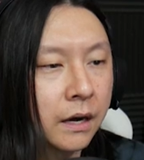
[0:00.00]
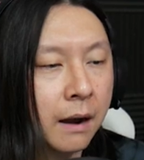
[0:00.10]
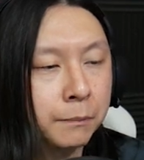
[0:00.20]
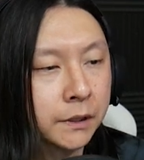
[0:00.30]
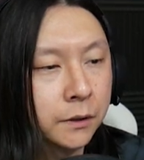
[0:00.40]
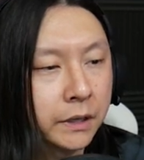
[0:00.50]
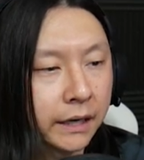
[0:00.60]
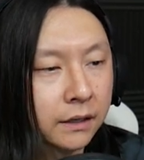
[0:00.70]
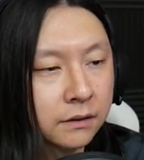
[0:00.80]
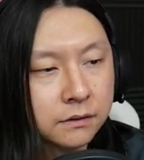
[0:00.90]
I'm
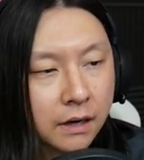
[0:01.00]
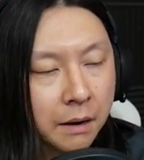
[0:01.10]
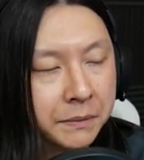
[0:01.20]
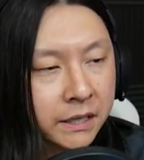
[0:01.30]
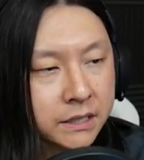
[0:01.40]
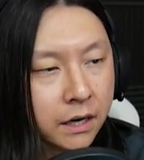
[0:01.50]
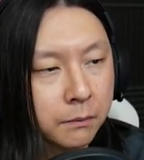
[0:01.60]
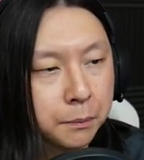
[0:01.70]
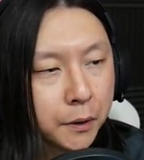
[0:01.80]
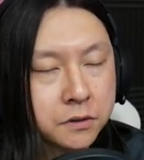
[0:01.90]
polluting. I'm being a
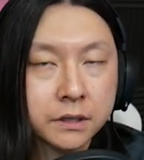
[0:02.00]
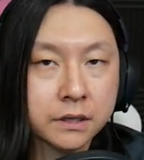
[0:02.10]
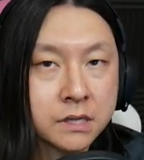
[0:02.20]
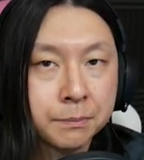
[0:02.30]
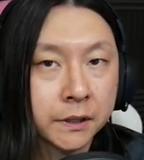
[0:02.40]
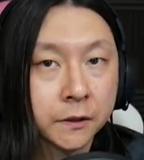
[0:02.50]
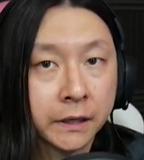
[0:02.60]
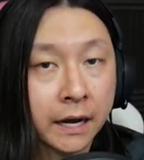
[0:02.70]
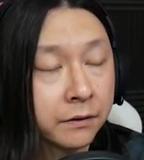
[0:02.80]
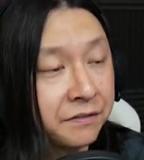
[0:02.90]
terrible person because I'm
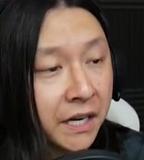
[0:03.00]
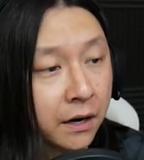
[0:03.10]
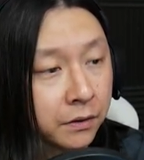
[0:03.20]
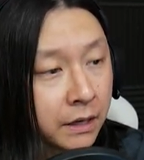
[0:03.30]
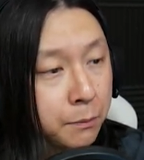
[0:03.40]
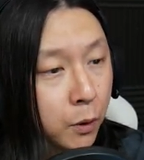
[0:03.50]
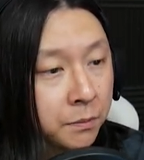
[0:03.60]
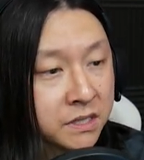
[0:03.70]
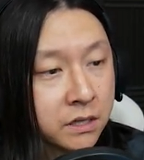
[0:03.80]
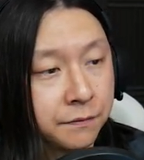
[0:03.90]
polluting. I don't even care that I
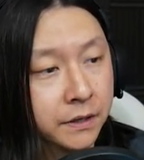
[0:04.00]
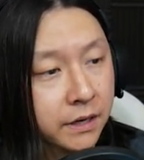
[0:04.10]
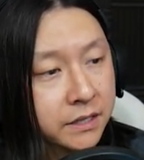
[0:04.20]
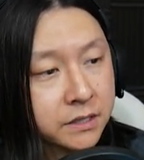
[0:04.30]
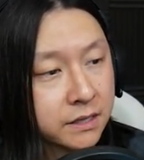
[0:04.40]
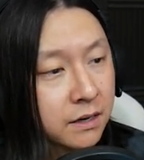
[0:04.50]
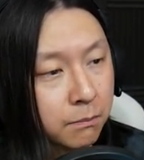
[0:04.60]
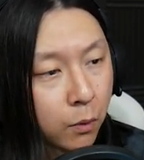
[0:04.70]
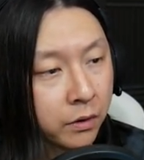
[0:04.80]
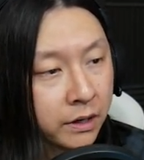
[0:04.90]
poured myself a nice
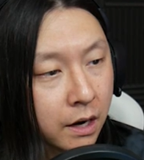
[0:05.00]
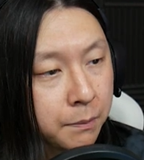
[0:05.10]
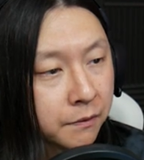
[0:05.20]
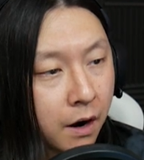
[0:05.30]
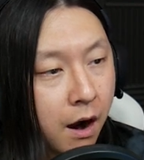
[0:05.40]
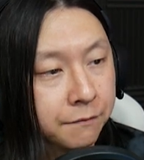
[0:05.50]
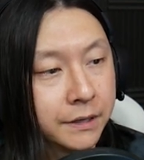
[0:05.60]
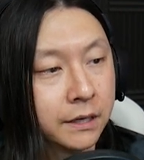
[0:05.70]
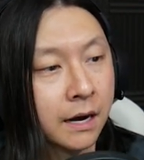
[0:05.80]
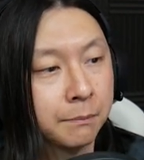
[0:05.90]
morning cup of
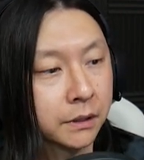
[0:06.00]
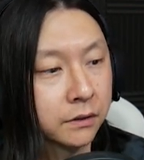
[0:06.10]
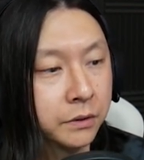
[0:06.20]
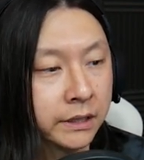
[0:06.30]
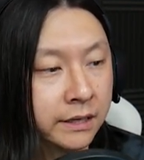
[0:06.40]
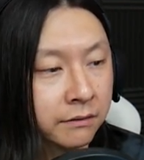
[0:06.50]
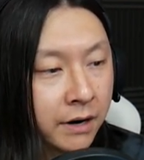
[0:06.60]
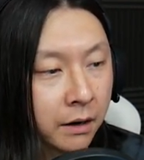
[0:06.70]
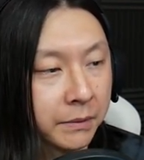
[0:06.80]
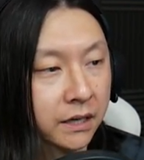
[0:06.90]
coffee. I'm polluting the
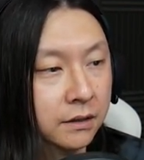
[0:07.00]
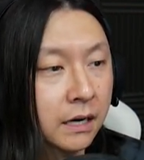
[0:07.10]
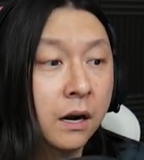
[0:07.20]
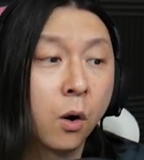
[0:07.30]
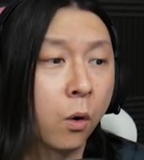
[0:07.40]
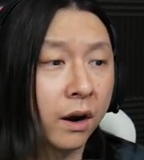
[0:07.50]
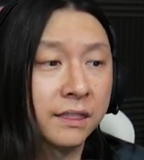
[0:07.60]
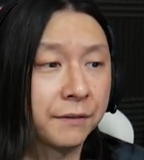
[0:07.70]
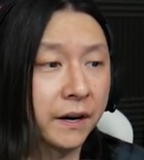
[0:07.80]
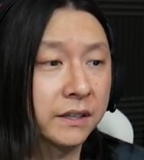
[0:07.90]
environment. Or
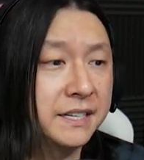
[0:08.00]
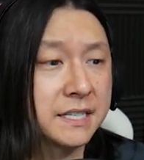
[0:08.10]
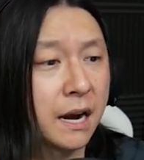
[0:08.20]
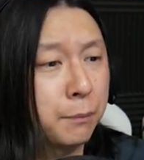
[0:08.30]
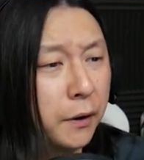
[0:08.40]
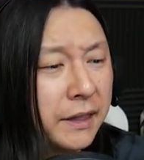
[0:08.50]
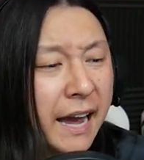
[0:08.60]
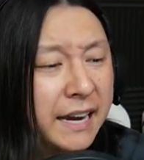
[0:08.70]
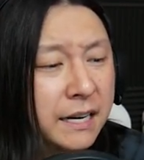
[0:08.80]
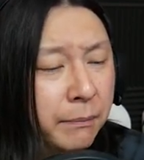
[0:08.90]
at the very least, I'm putting
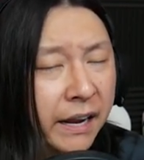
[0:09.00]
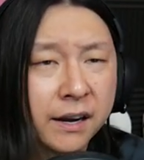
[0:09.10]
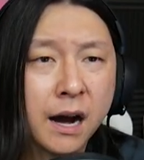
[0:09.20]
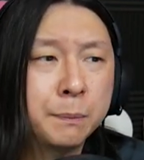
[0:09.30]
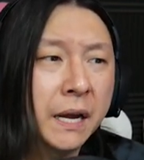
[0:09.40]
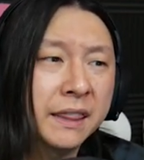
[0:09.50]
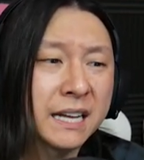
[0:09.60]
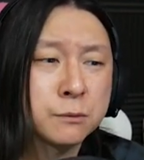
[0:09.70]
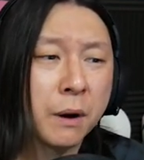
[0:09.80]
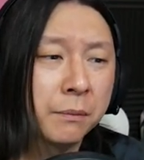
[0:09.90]
that into my cup, and
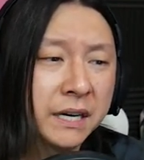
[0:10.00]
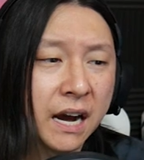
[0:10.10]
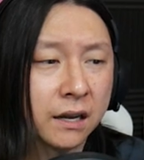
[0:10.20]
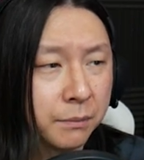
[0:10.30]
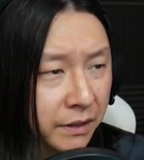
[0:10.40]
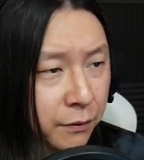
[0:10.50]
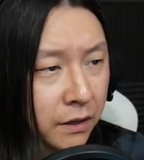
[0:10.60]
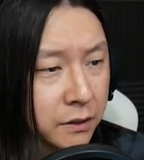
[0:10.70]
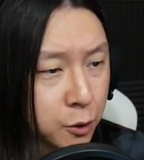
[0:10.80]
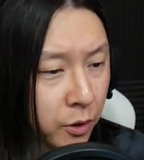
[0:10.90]
that's probably not gonna be
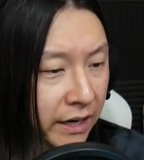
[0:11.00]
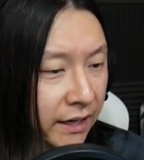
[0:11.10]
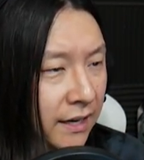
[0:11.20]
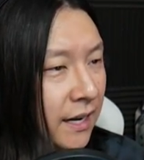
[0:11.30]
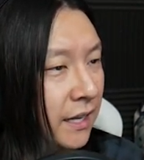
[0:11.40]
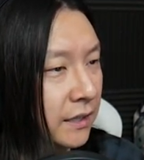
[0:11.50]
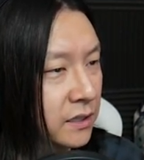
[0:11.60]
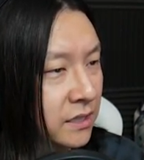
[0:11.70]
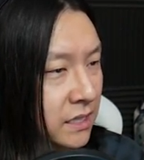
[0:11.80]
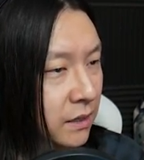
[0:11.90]
fun to drink.
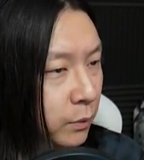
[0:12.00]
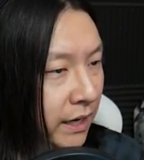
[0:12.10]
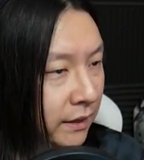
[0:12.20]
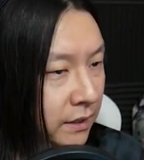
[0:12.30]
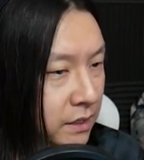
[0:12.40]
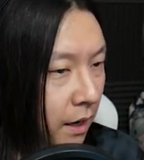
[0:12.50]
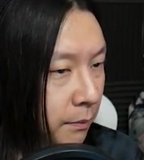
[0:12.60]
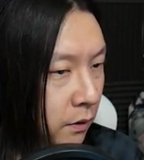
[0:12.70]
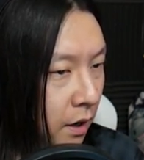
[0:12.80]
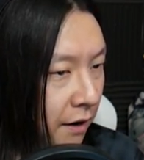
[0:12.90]
We got the
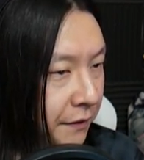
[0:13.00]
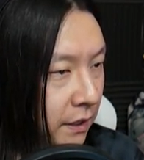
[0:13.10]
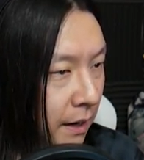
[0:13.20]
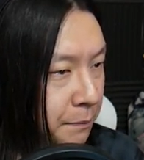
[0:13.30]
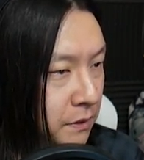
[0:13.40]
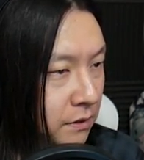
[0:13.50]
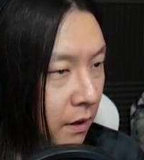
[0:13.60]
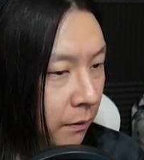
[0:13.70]
double coffee cups.